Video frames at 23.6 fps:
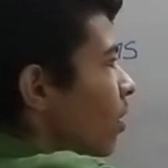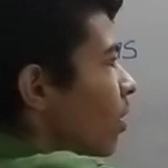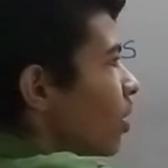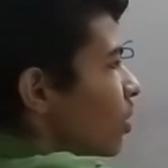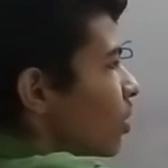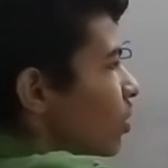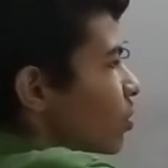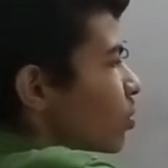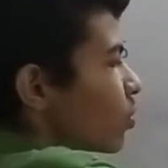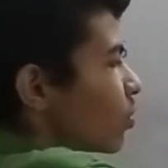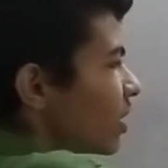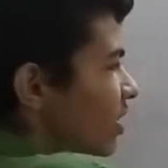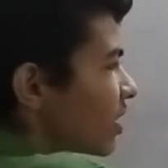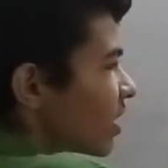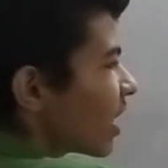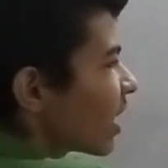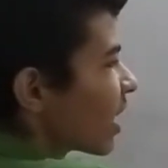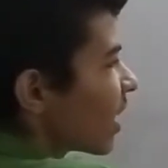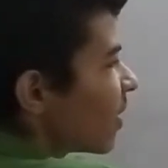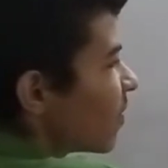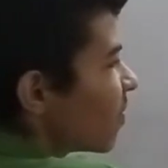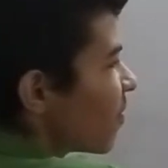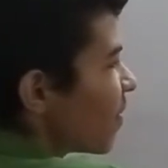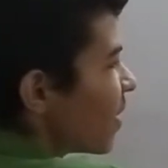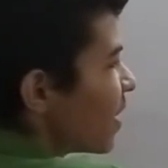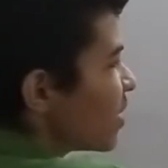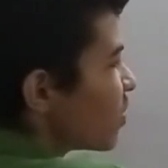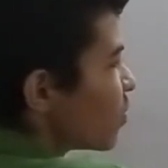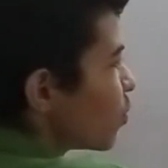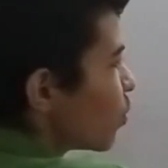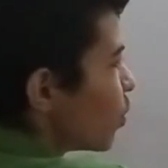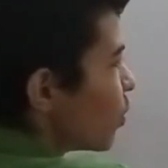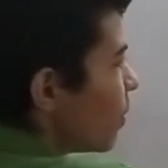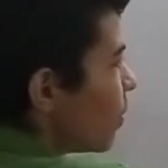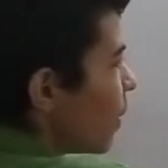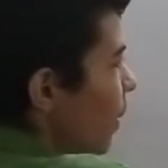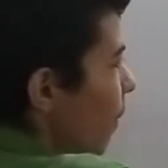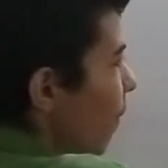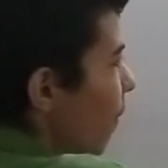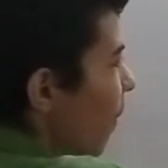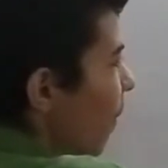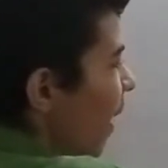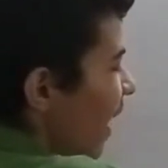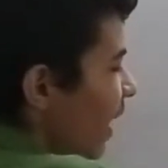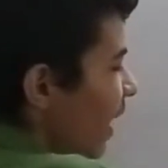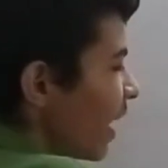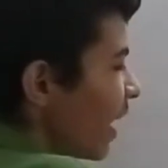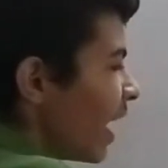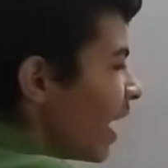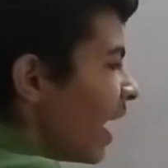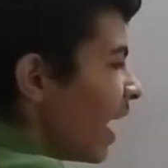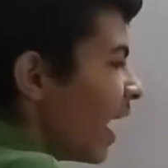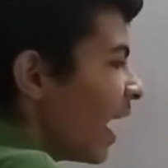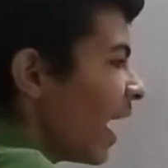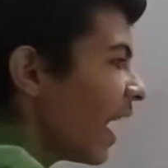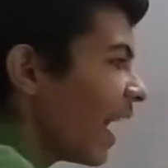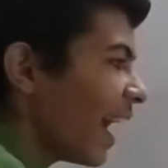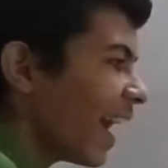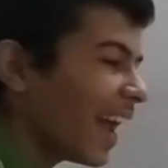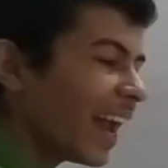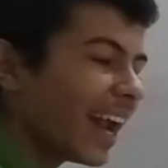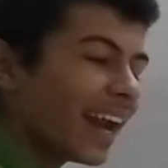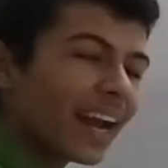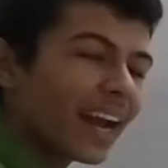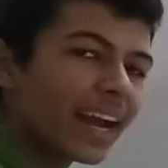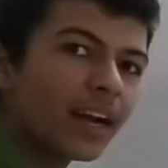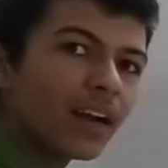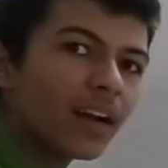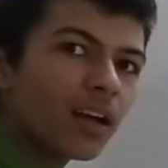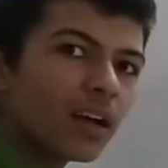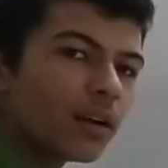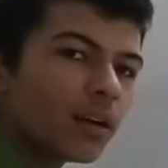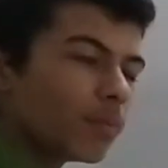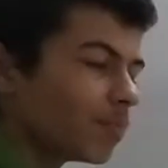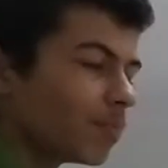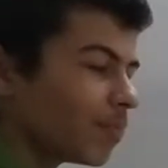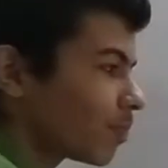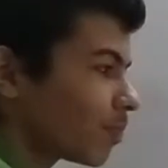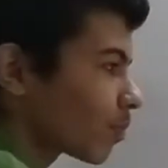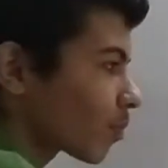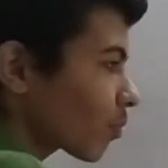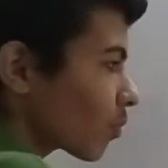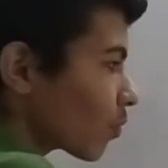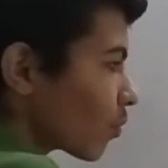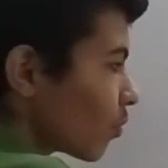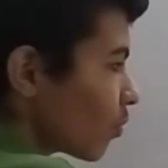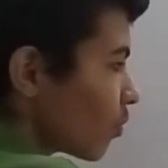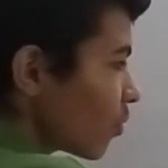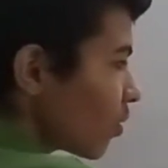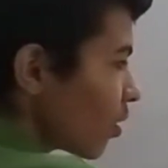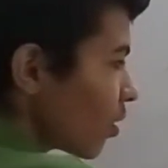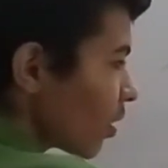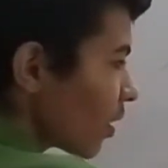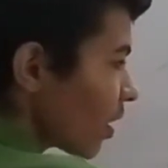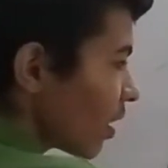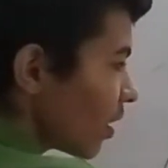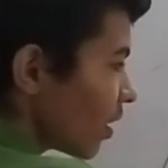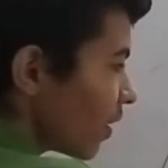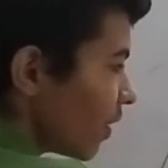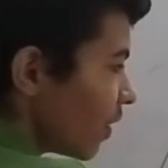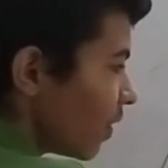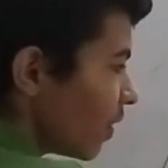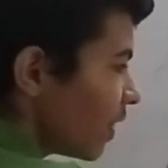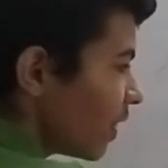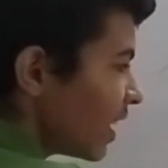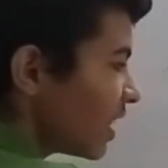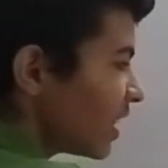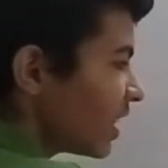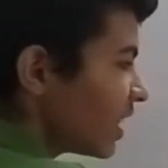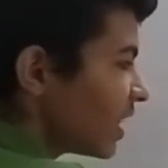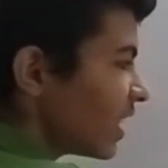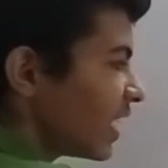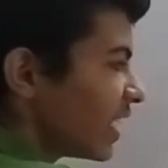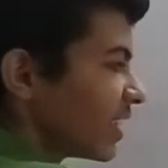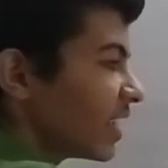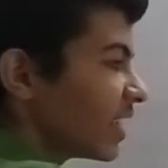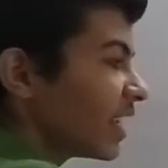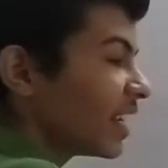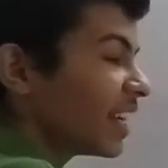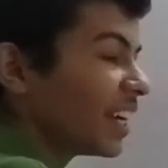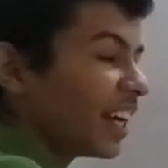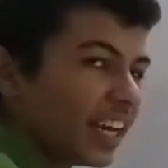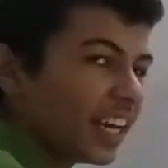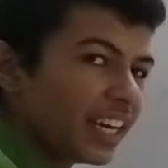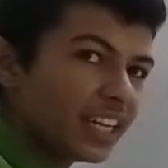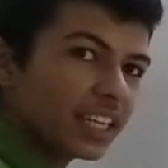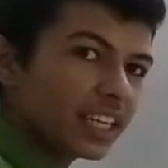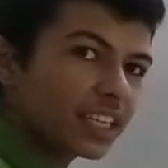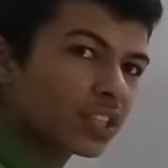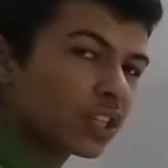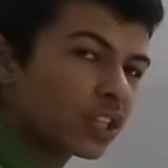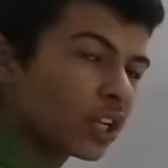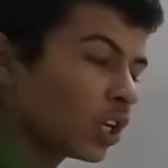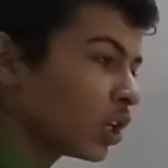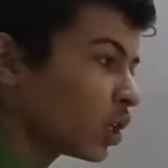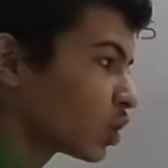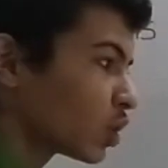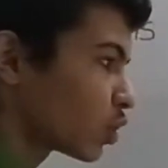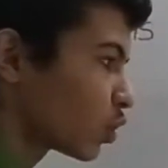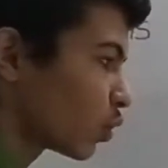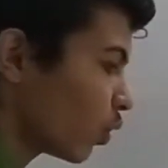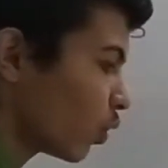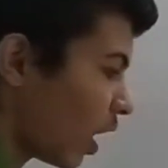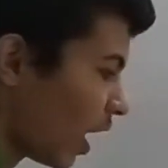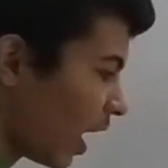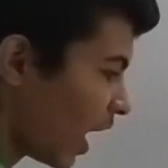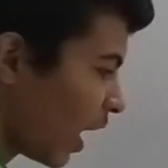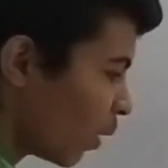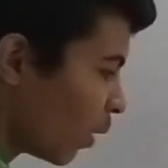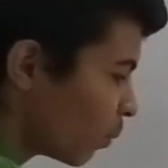So the circumference would be a pi, and this is a radius. So how